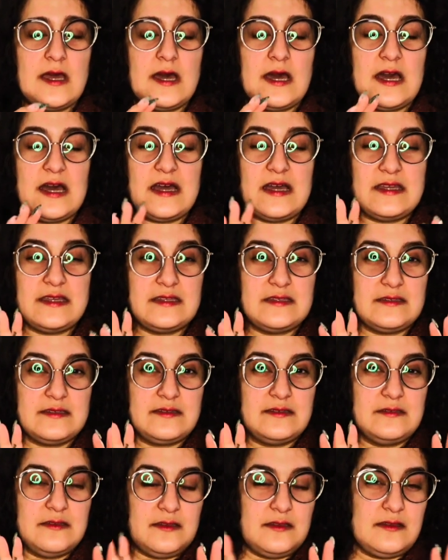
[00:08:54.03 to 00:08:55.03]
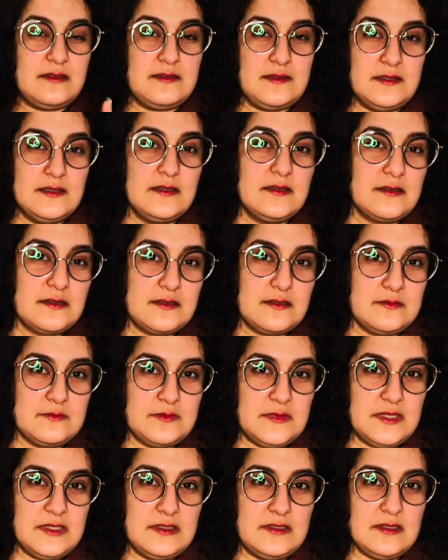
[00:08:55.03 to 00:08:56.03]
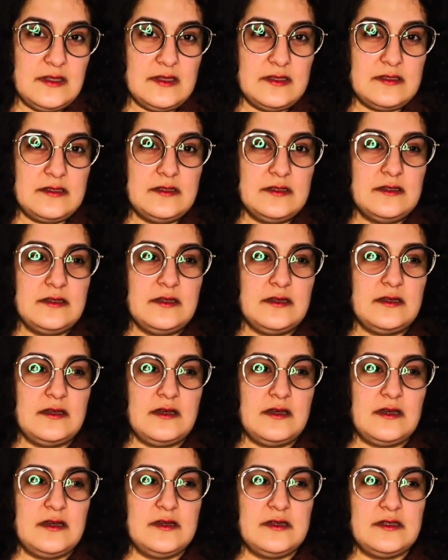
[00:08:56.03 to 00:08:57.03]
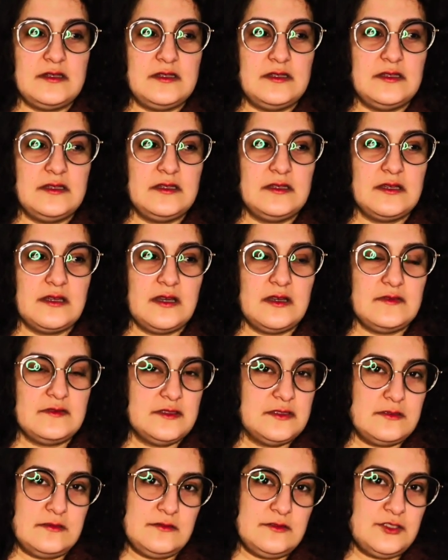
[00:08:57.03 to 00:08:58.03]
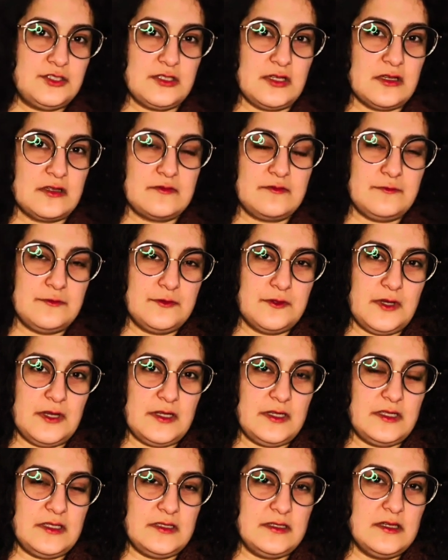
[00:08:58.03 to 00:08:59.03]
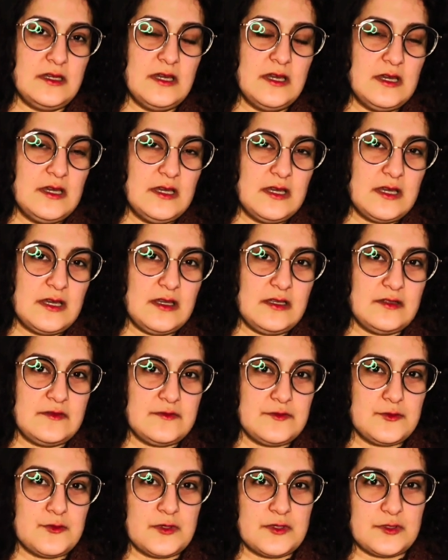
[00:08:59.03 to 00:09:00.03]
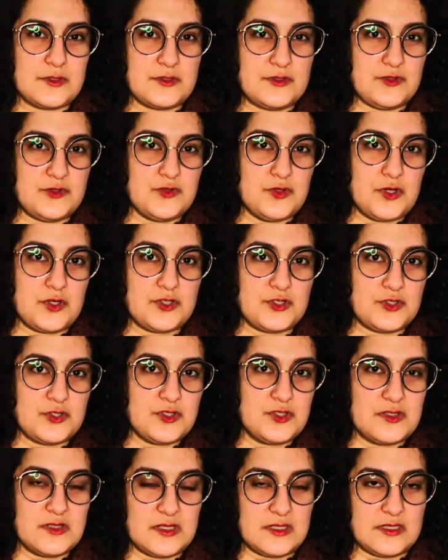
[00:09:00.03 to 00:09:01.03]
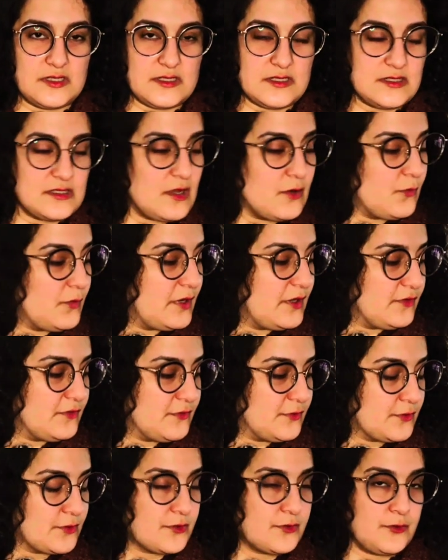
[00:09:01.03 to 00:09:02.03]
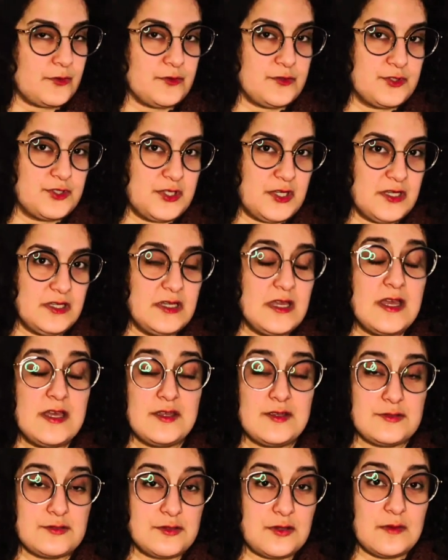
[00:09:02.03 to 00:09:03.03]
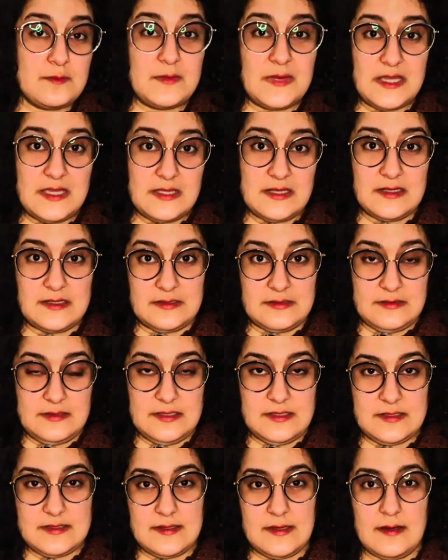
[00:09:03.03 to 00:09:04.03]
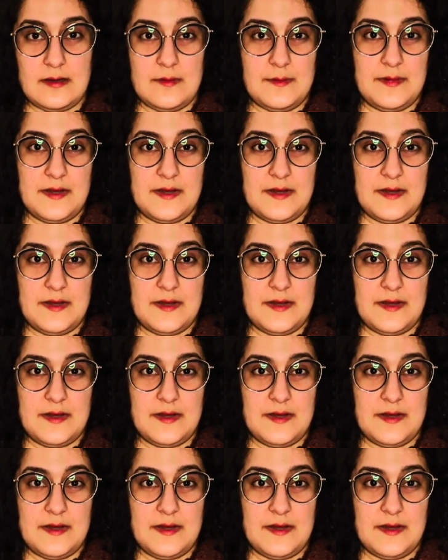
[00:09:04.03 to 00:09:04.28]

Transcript: I I think I can make that. I haven't checked for any kind of sweater constructions that it is that way for crochet, so I'm making this up